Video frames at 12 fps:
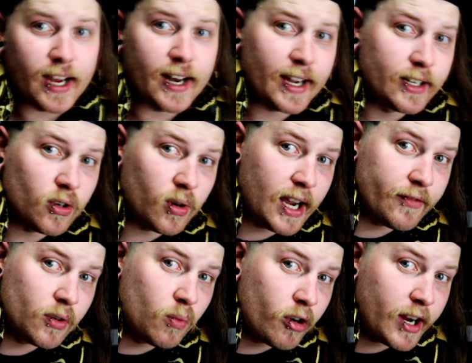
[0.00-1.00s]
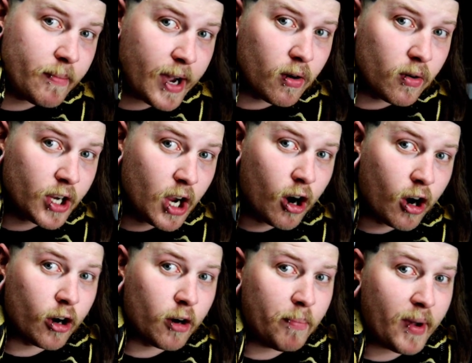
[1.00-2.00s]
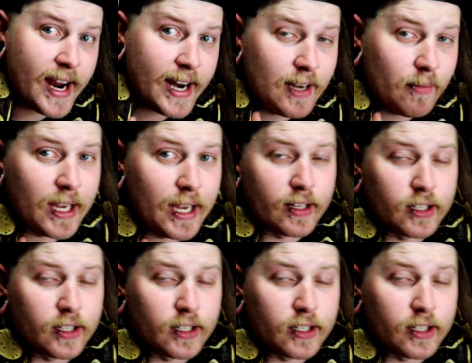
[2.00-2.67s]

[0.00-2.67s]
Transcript: and I don't have to worry about her biting me.